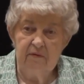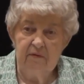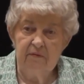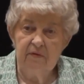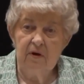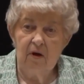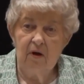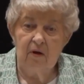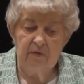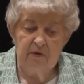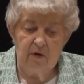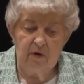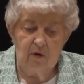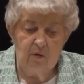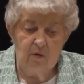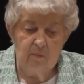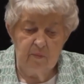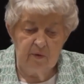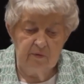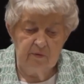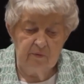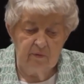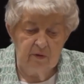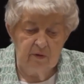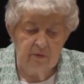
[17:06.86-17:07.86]
even on the
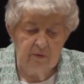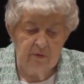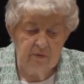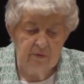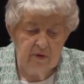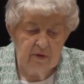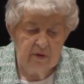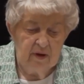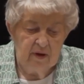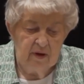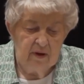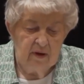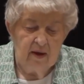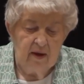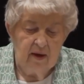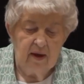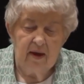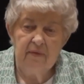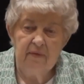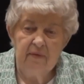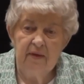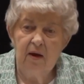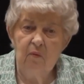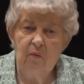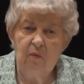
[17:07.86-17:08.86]
open road.
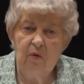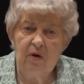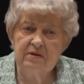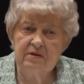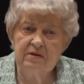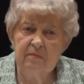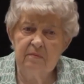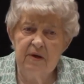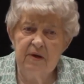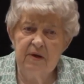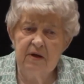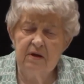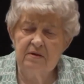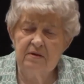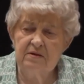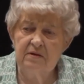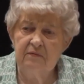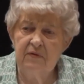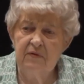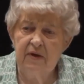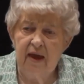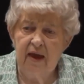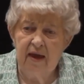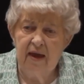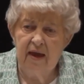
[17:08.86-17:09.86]
And that wasn't
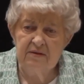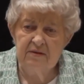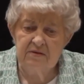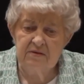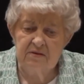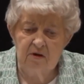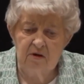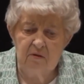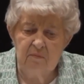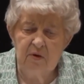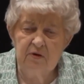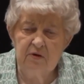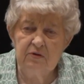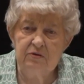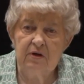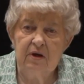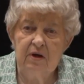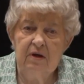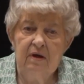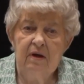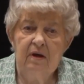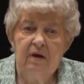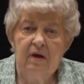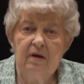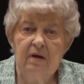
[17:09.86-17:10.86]
because of gas so
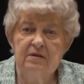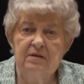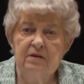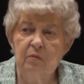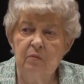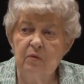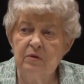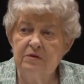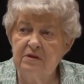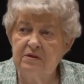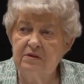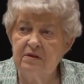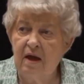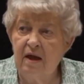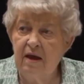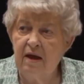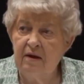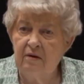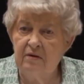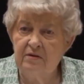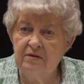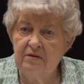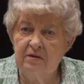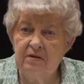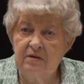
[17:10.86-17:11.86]
much as it was
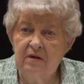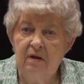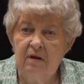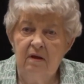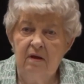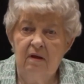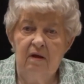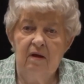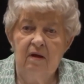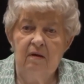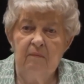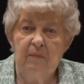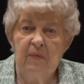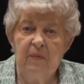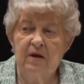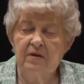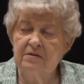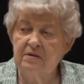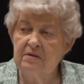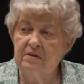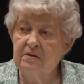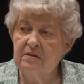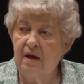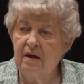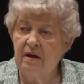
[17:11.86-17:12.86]
tires,
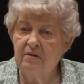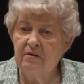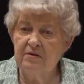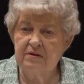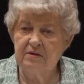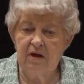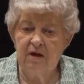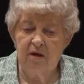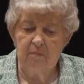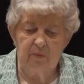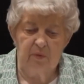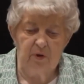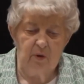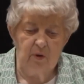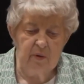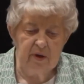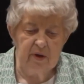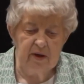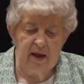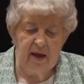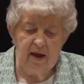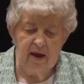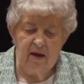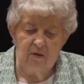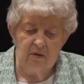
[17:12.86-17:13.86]
because the tires kept
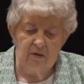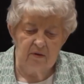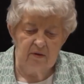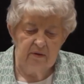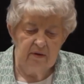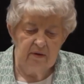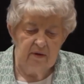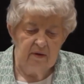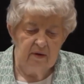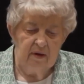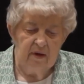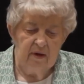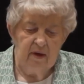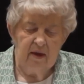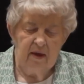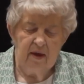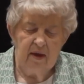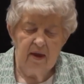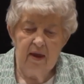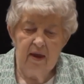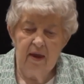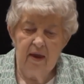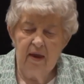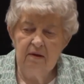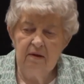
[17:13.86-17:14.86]
blowing out
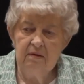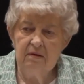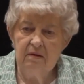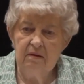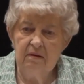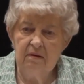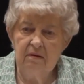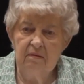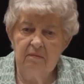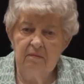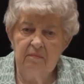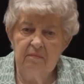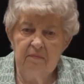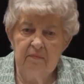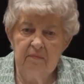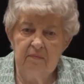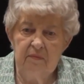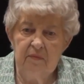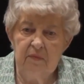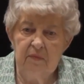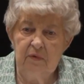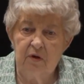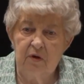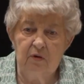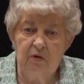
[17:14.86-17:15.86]
and um,
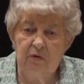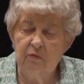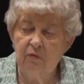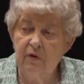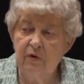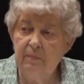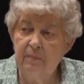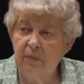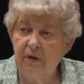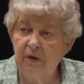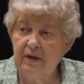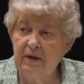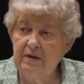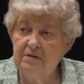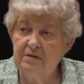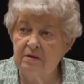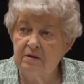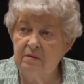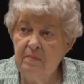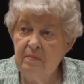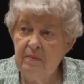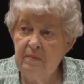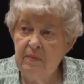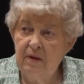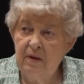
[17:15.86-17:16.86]
you couldn't
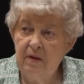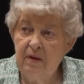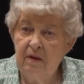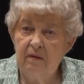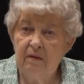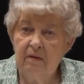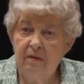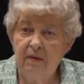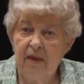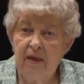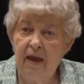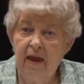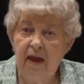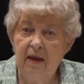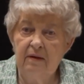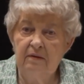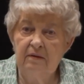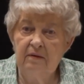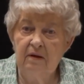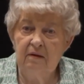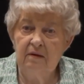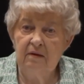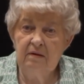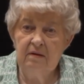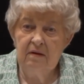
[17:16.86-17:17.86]
replace them. They
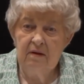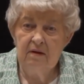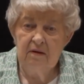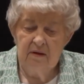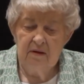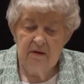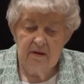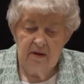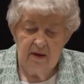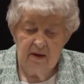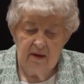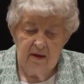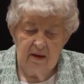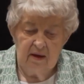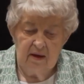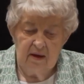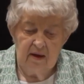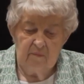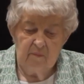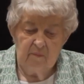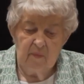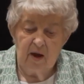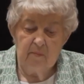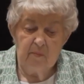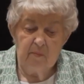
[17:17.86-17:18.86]
had none.
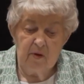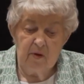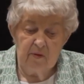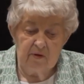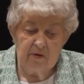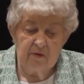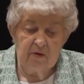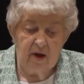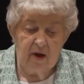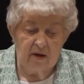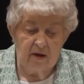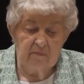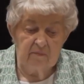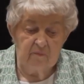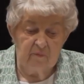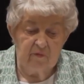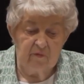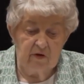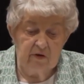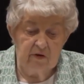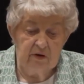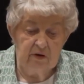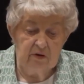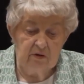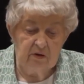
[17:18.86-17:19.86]
My mother
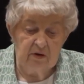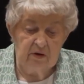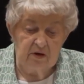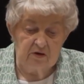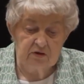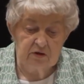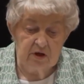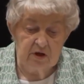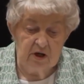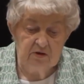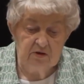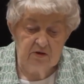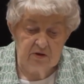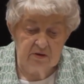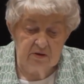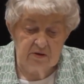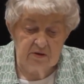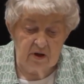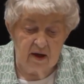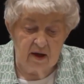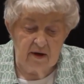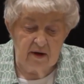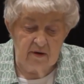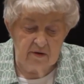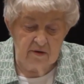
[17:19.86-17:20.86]
got very good at
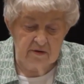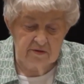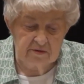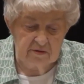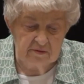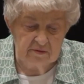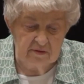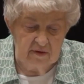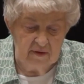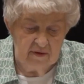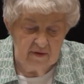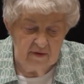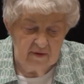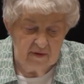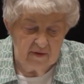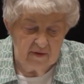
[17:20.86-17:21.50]
changing tires.